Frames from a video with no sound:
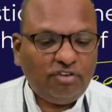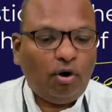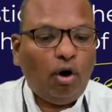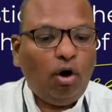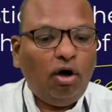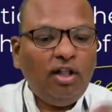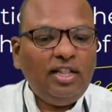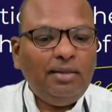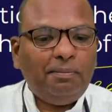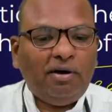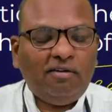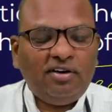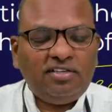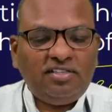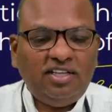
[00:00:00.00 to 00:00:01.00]
all the
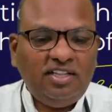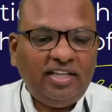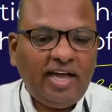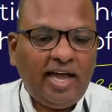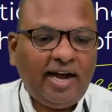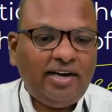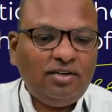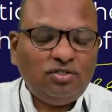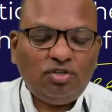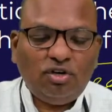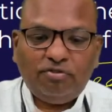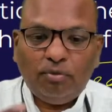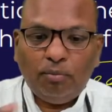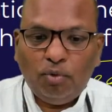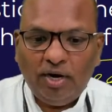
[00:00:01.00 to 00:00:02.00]
powers in the hands of
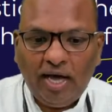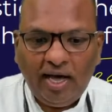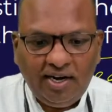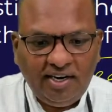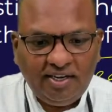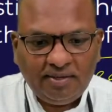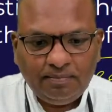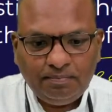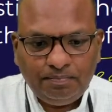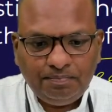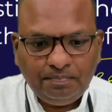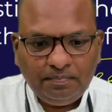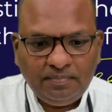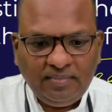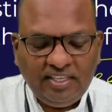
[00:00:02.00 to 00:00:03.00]
a monarch.
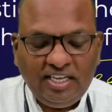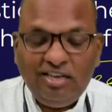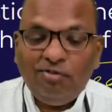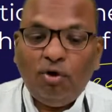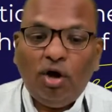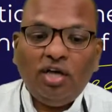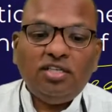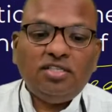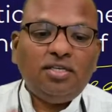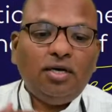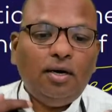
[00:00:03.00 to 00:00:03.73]
He was